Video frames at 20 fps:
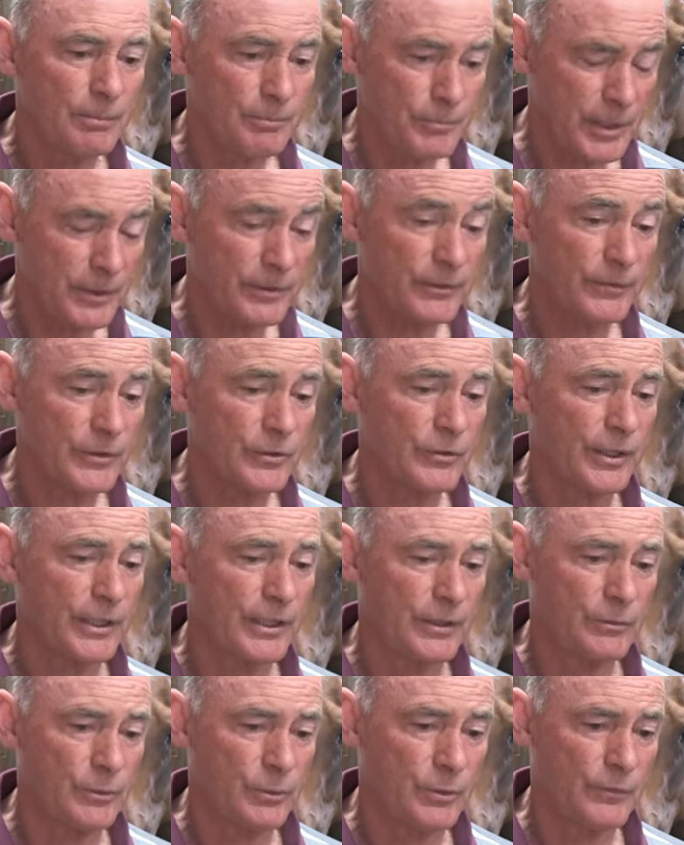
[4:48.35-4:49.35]
Bit of a
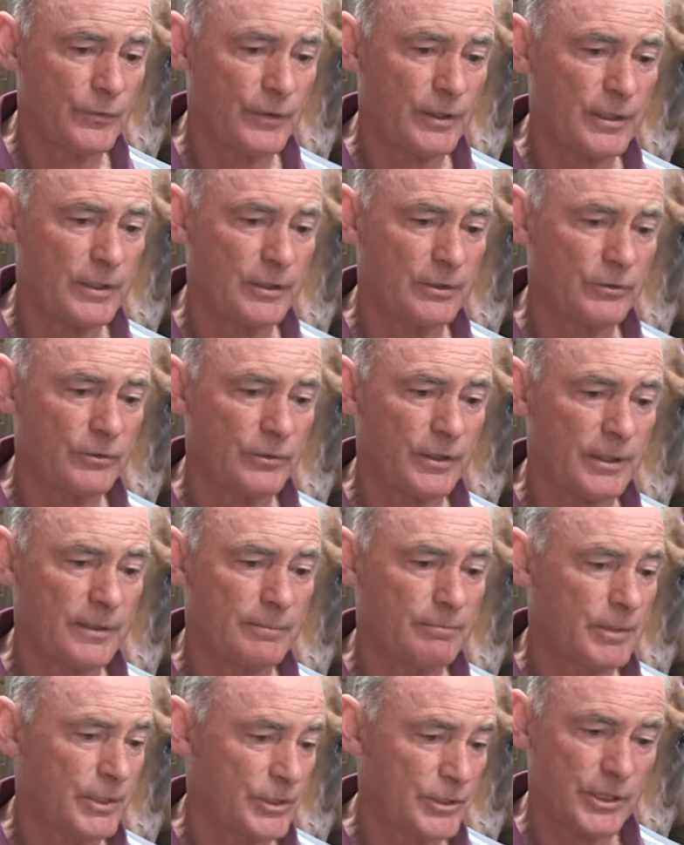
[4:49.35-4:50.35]
tricky draw for her,
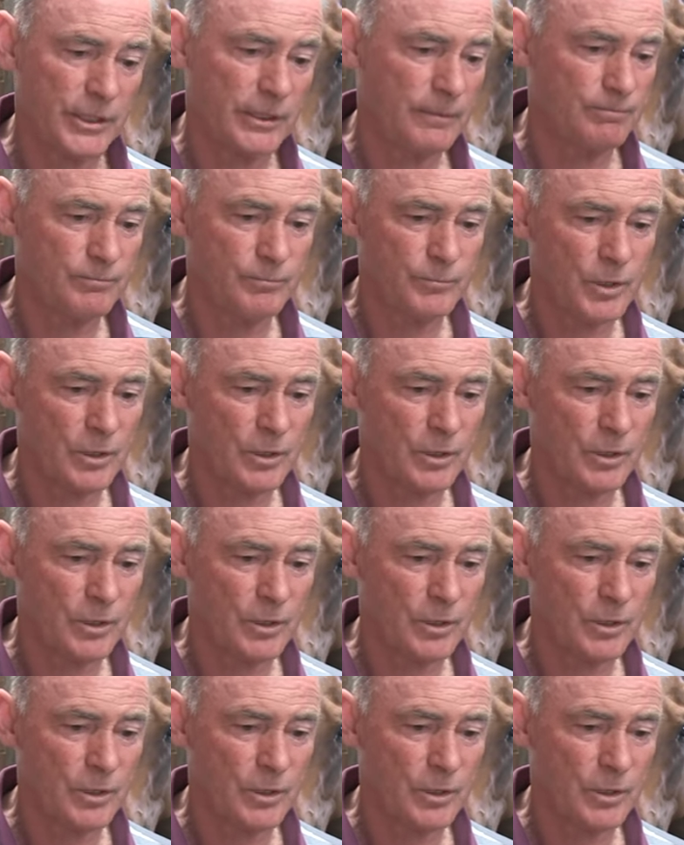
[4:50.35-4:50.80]
but she